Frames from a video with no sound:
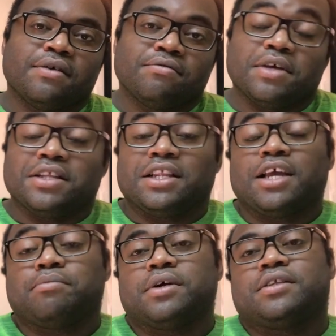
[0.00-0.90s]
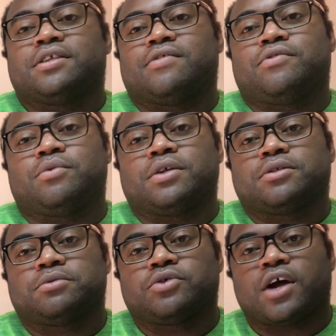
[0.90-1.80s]
hit the like button. If you want to
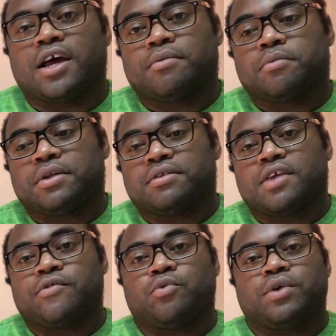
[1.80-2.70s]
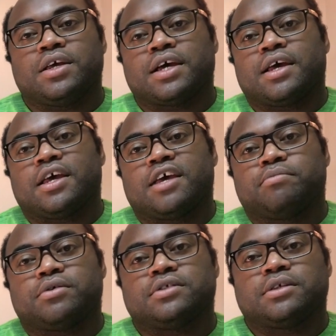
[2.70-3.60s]
subscribe, every week I
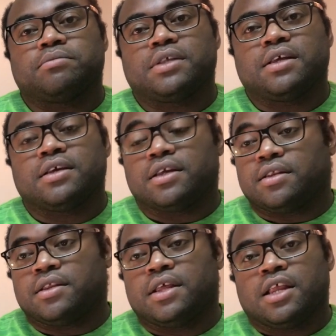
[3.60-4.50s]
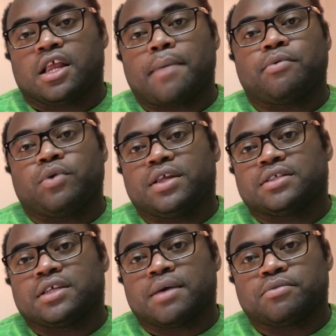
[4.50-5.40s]
post something. In a couple
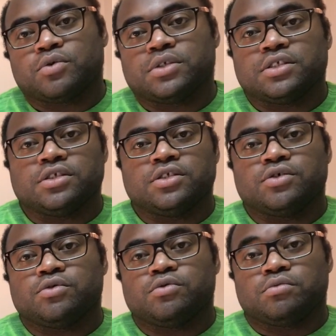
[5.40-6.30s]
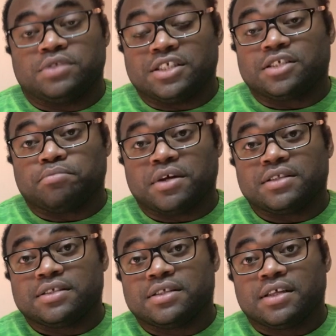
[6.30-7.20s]
weeks, I'm going to do this
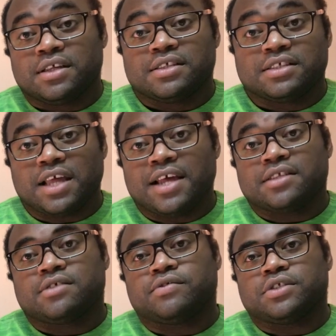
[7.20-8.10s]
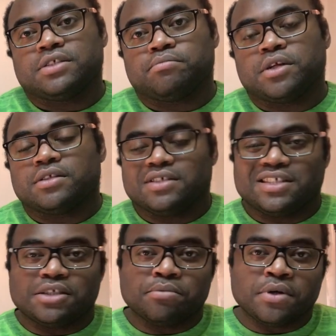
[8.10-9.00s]
month's stats for the month of
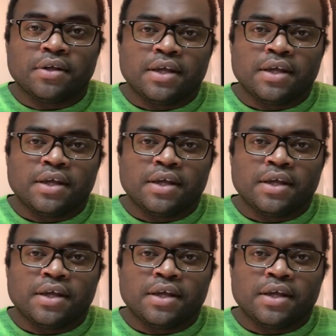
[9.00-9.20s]
December.